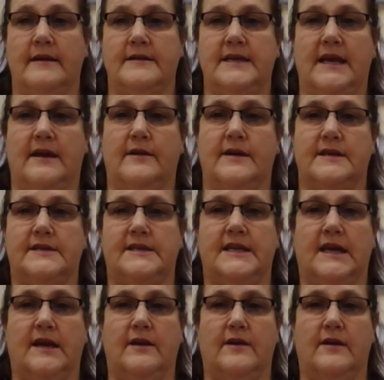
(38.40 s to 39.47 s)
See how you
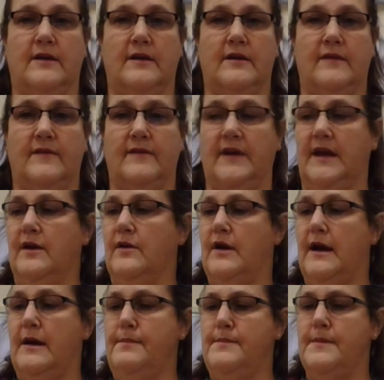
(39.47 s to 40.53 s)
stick your finger
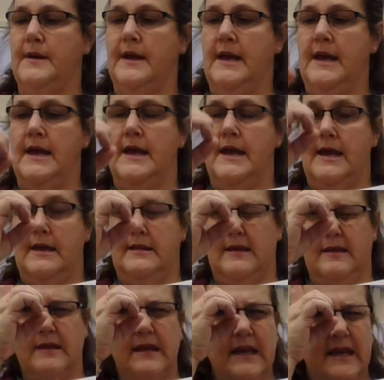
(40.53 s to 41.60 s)
up and
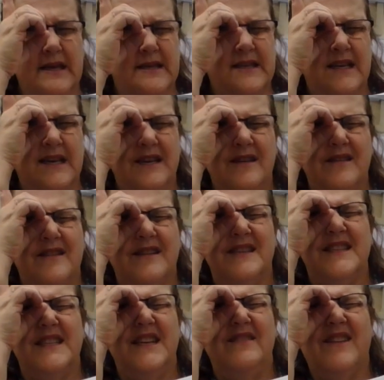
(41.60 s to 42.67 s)
then these you can
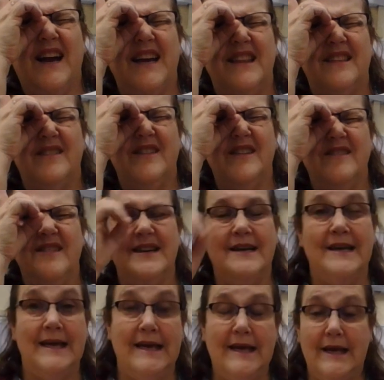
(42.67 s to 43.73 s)
see right through.
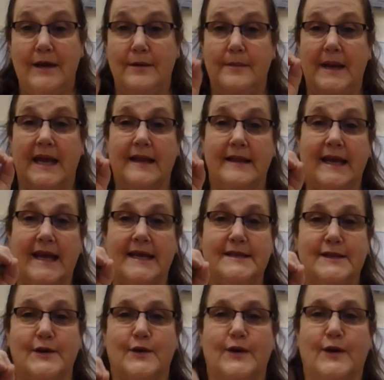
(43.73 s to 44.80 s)
You're making like a
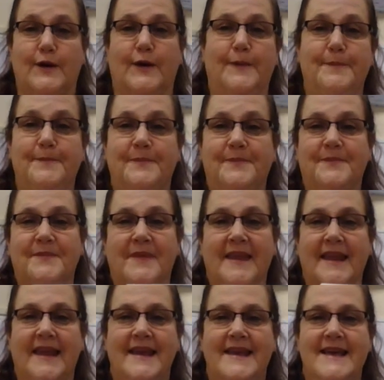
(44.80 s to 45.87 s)
circle.
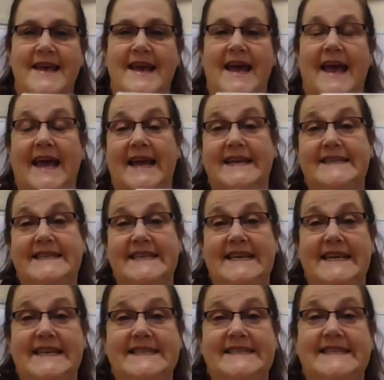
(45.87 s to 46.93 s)
And
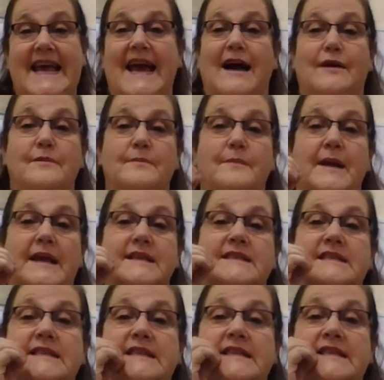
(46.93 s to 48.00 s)
D sound makes
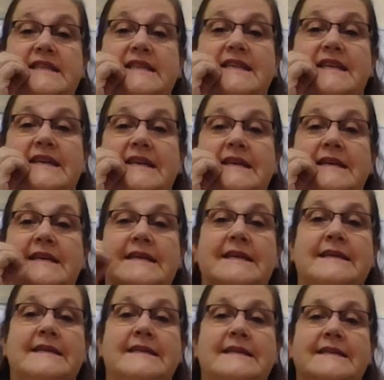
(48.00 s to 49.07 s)
D,
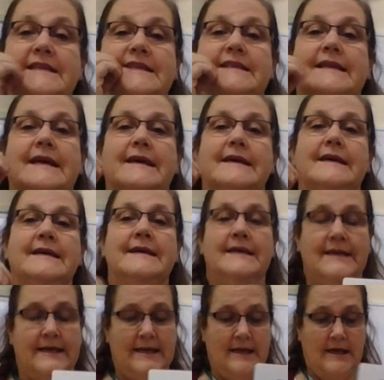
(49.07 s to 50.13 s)
D.
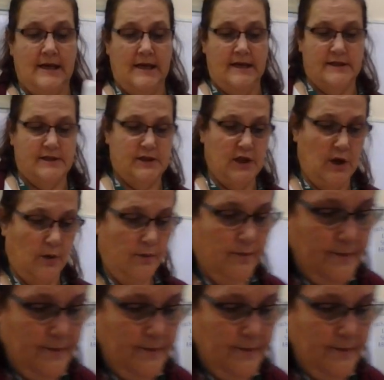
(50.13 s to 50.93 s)
So